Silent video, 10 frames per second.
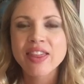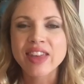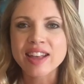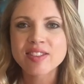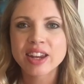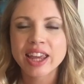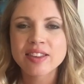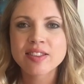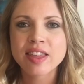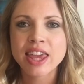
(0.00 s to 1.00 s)
that's a
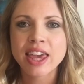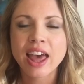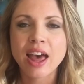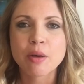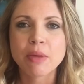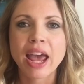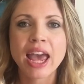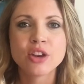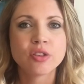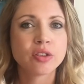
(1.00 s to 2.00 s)
nice thing. Um, I
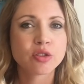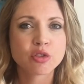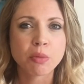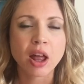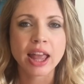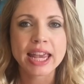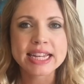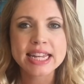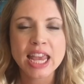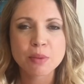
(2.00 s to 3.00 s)
had just a small
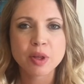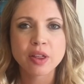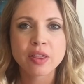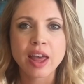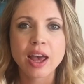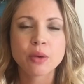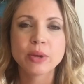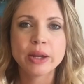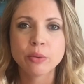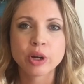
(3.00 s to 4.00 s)
end table that
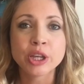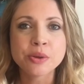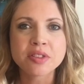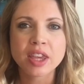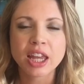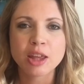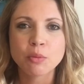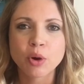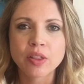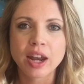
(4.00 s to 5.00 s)
we weren't using
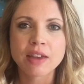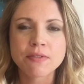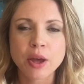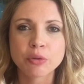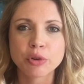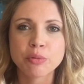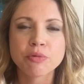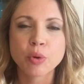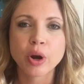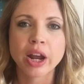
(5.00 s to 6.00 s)
anymore that I found room
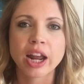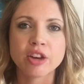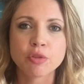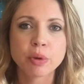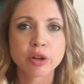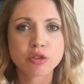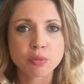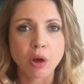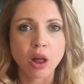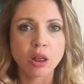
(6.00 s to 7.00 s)
for and I just put a
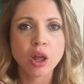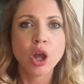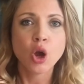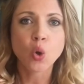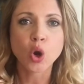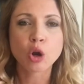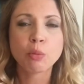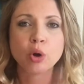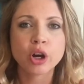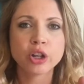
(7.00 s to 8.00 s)
small cork
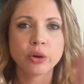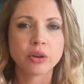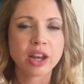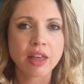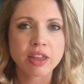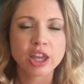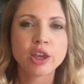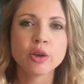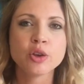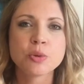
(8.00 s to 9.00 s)
board, you know, nothing
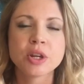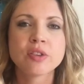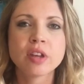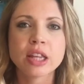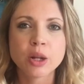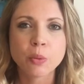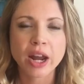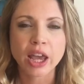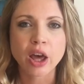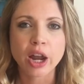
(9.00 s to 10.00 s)
huge, but just a little one
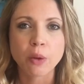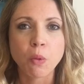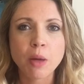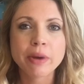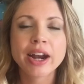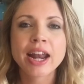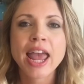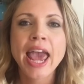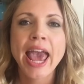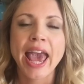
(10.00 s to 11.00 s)
I got at Walmart.
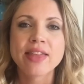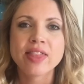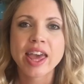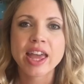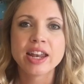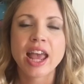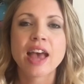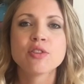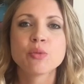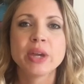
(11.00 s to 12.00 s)
And then
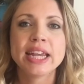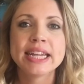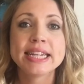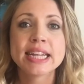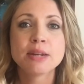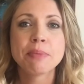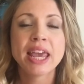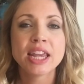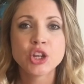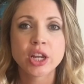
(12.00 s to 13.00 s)
as we did
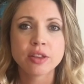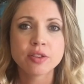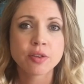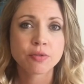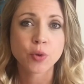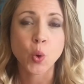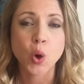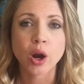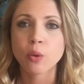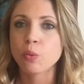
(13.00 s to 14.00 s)
pages
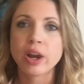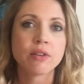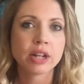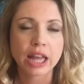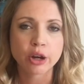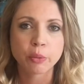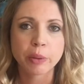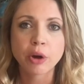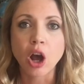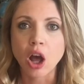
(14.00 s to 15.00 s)
for whatever letter we
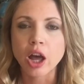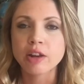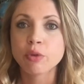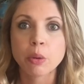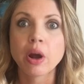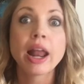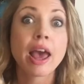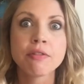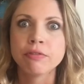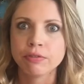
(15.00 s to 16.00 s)
were on, if we were on
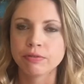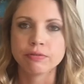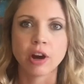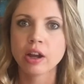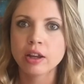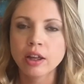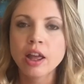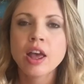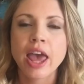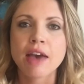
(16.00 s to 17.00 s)
F frog,
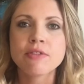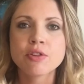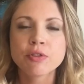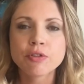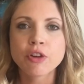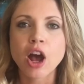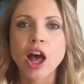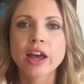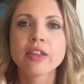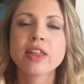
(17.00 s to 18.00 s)
F is for
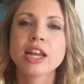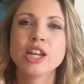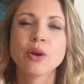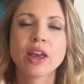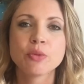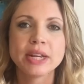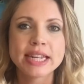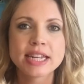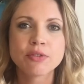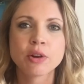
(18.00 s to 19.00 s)
frog, then, you know, as we
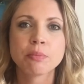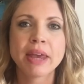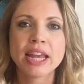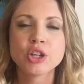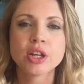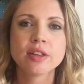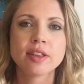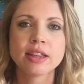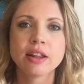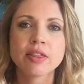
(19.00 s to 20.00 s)
did different pages
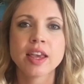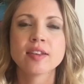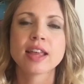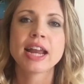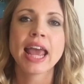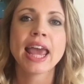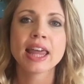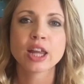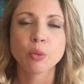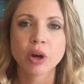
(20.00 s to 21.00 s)
and little things, I'd
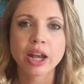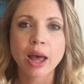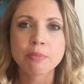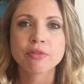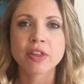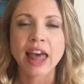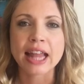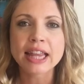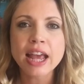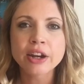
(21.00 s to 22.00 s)
hang their work up for
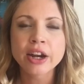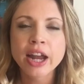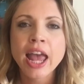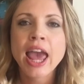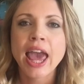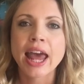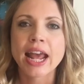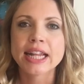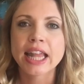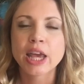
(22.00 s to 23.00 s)
that letter and
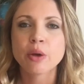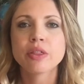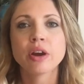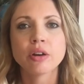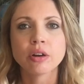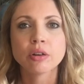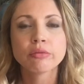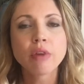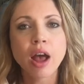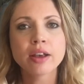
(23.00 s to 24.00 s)
I'd lay out their
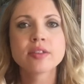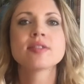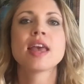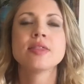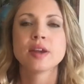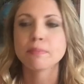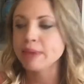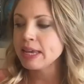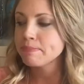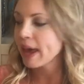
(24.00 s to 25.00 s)
rocks and their
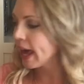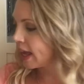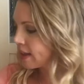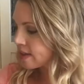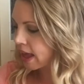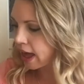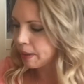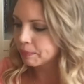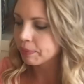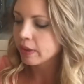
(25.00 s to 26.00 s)
bean bags.
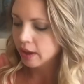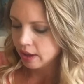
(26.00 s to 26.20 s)
Um,